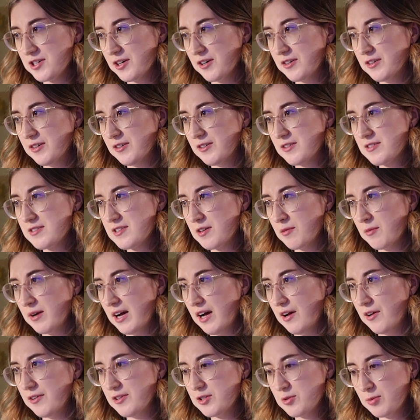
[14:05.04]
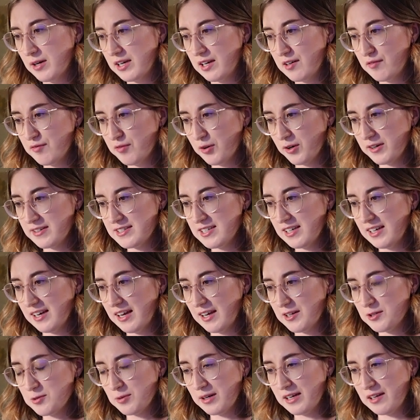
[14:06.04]
journals around 2014
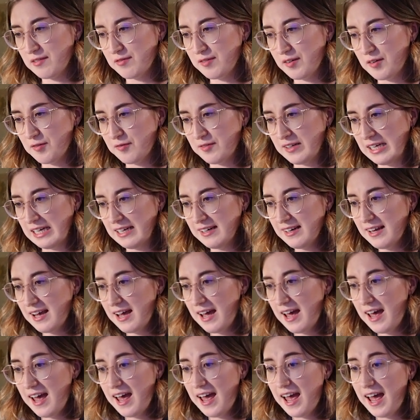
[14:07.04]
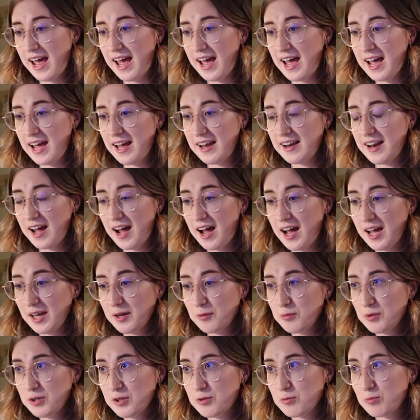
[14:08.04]
and 2015. And
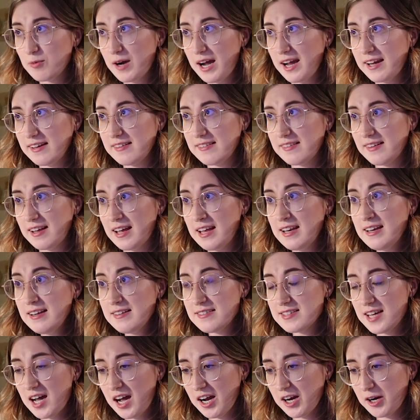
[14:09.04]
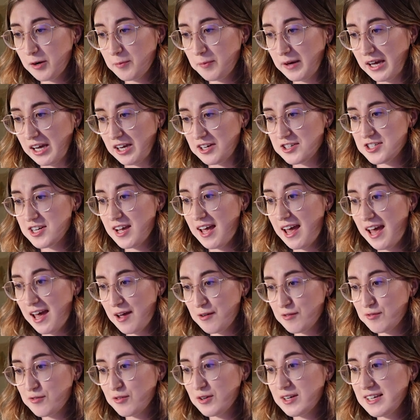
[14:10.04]
I would write an entire page
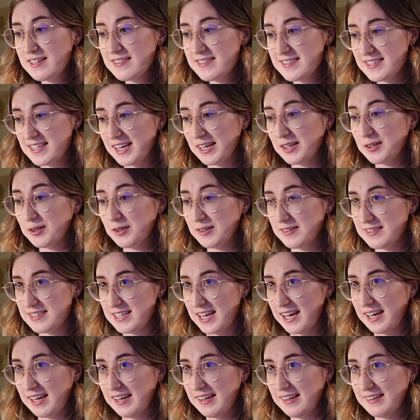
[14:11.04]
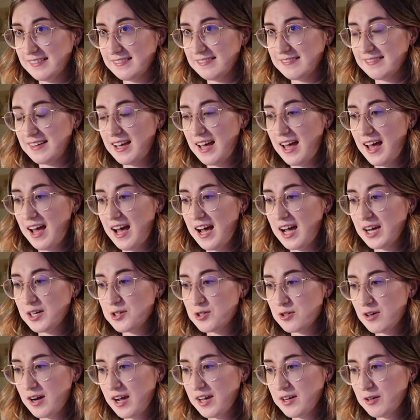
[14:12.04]
every single day.
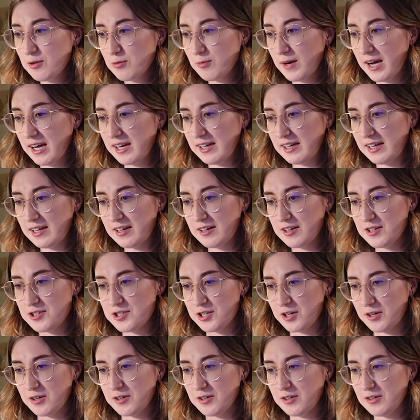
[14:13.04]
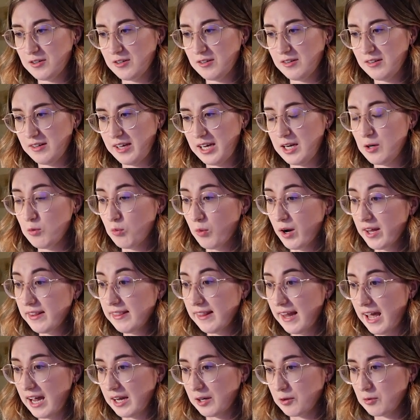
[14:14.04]
I try to write in a journal in
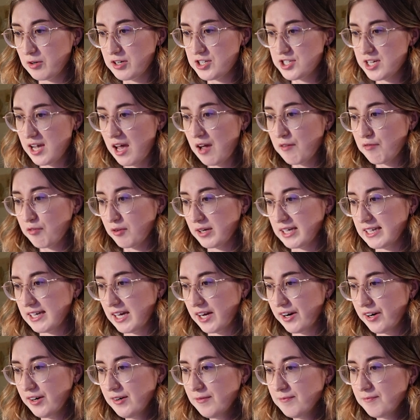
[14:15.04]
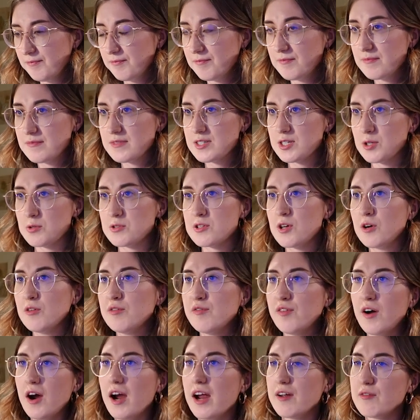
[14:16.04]
one language every year. So
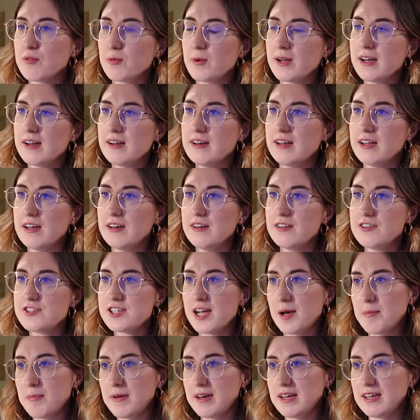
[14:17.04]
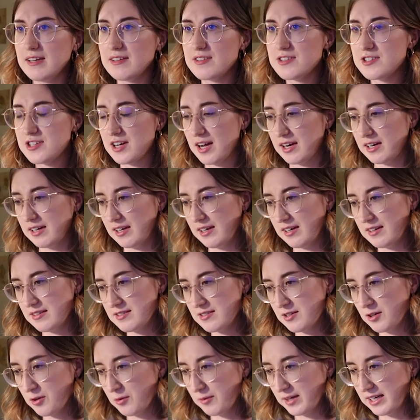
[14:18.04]
far I've written in Japanese,
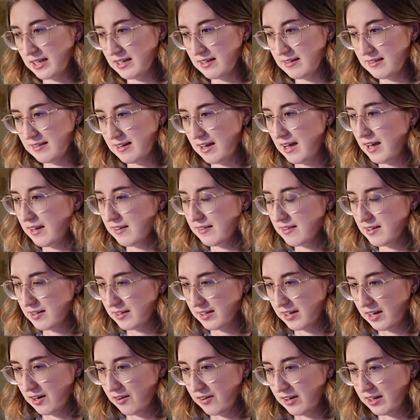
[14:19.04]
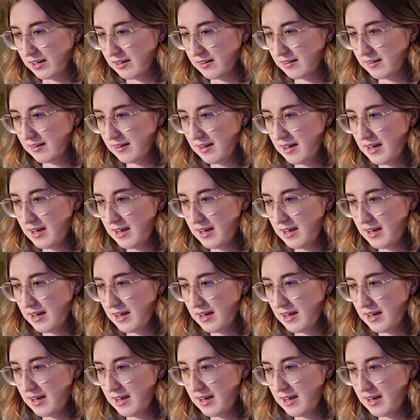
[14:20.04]
Chinese, Korean, and Hungarian.